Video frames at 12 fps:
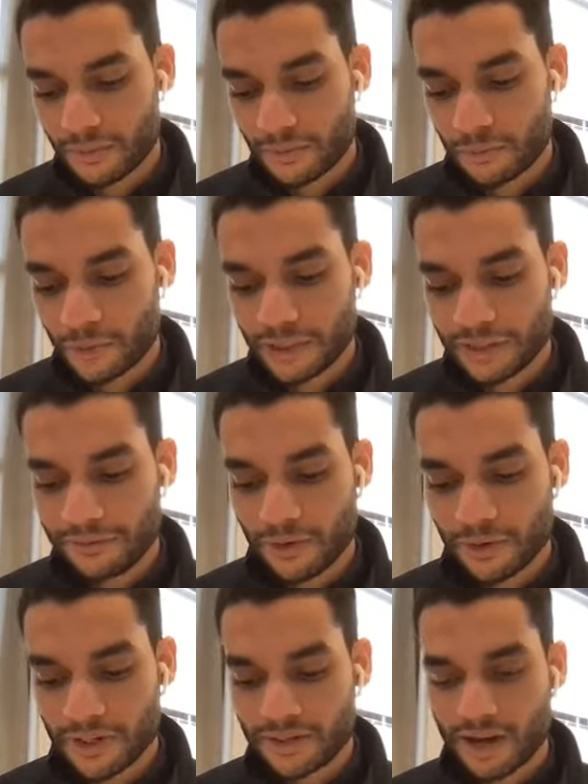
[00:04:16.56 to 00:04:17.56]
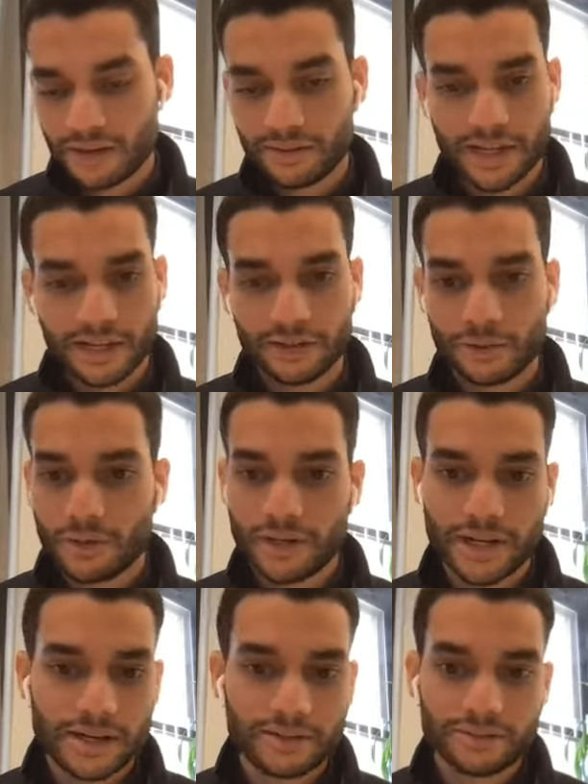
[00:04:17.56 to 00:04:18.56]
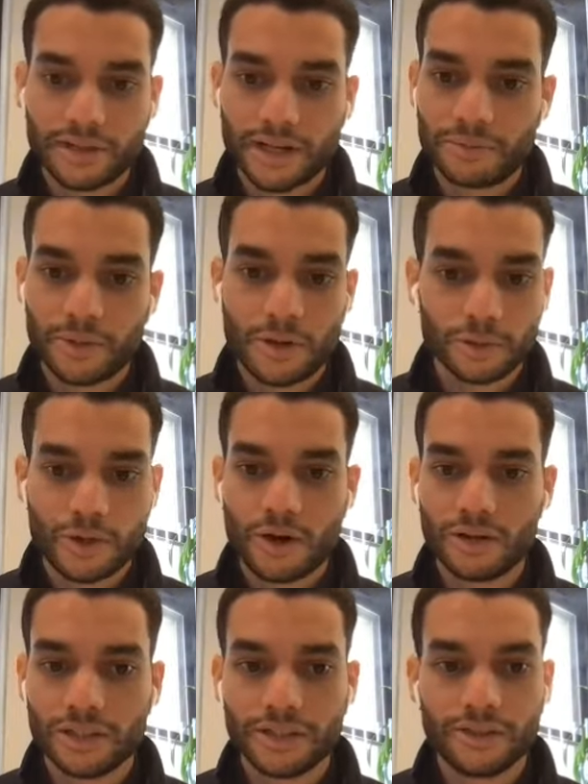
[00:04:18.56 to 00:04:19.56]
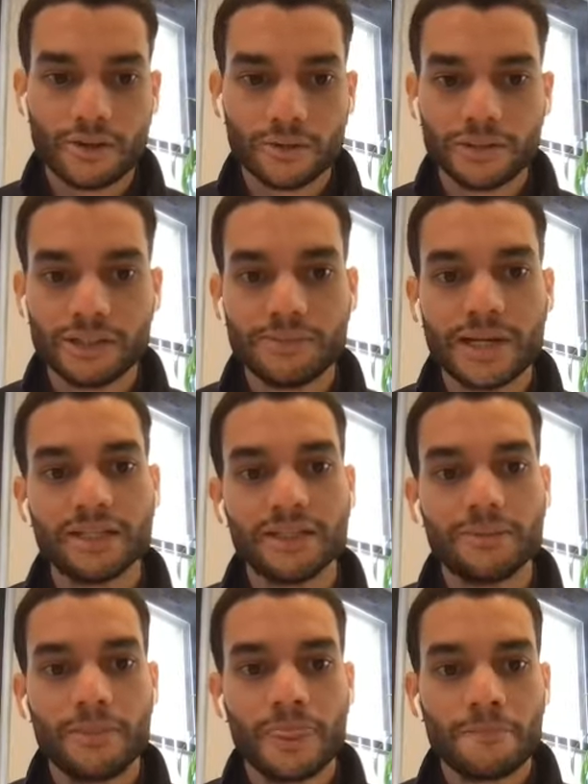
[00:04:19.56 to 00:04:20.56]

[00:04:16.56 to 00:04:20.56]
really focused on getting the word out, cold calling, cold emailing,